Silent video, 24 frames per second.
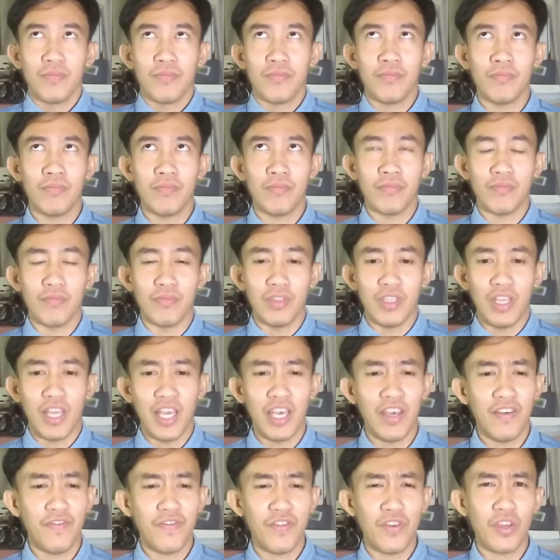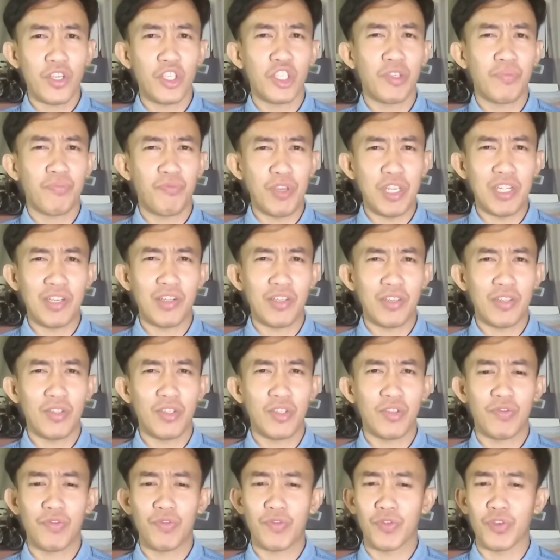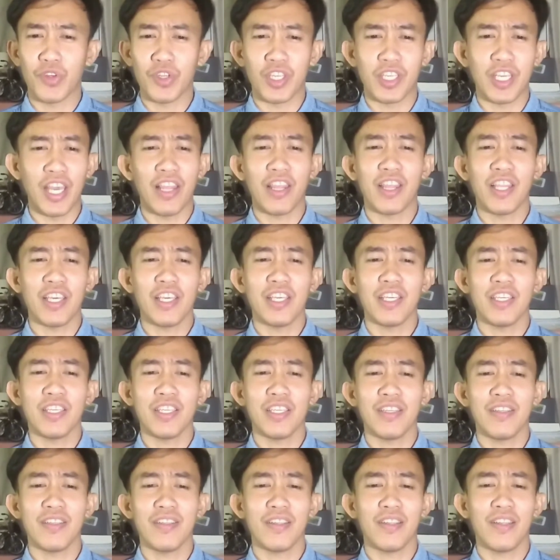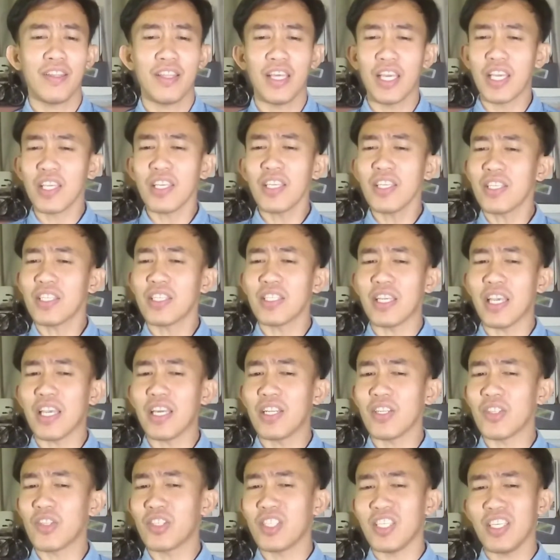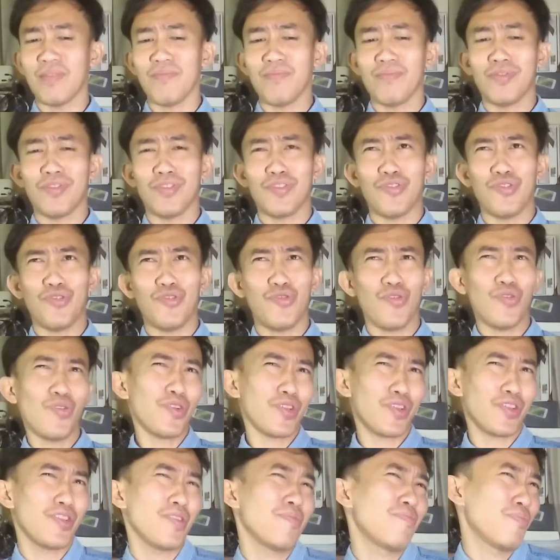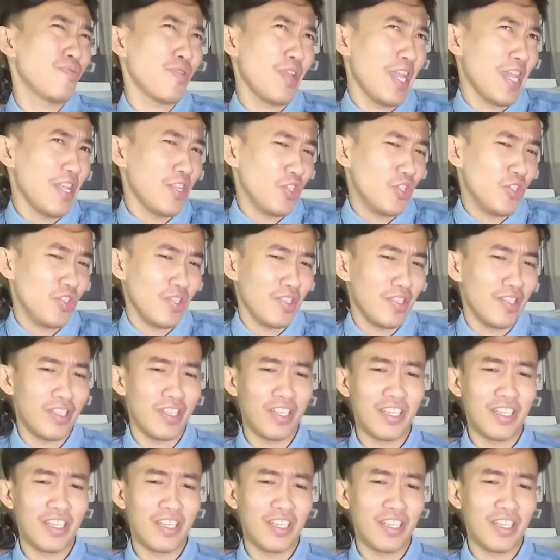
Have you experienced forgetting things and it seems your comprehension